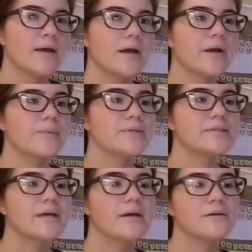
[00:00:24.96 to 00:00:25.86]
It was
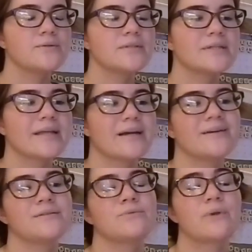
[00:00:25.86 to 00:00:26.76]
using it like
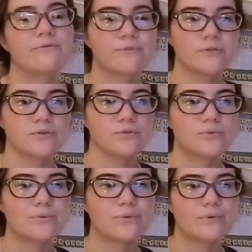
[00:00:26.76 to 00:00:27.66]
as a reference
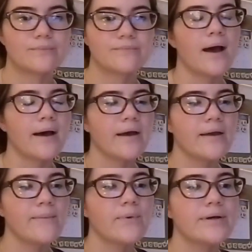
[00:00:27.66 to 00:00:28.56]
tool.
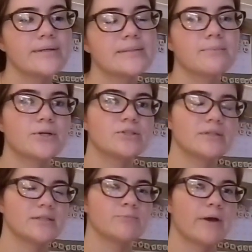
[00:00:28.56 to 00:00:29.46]
I was
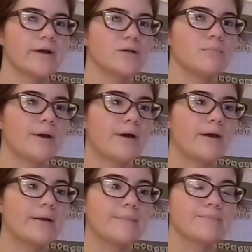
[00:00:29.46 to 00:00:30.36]
personally inspired
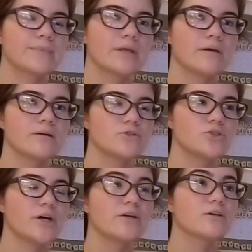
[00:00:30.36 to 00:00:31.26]
by
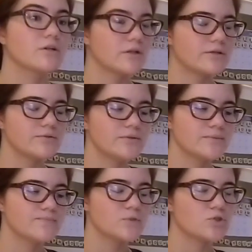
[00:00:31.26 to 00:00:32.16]
Chuck Close,
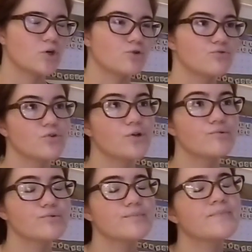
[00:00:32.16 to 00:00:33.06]
Charles
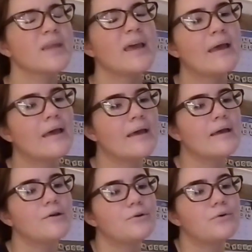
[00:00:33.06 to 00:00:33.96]
Close,
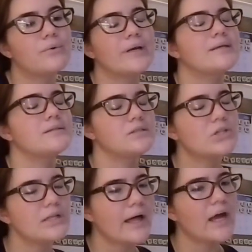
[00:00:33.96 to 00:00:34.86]
who is
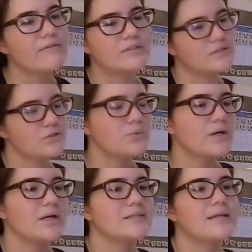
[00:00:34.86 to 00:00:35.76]
still alive and still
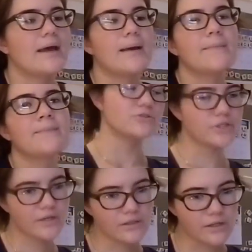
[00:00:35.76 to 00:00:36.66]
working today.
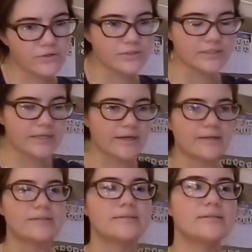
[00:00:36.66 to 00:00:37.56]
Chuck Close
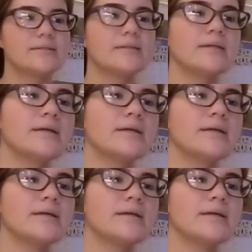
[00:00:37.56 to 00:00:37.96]
does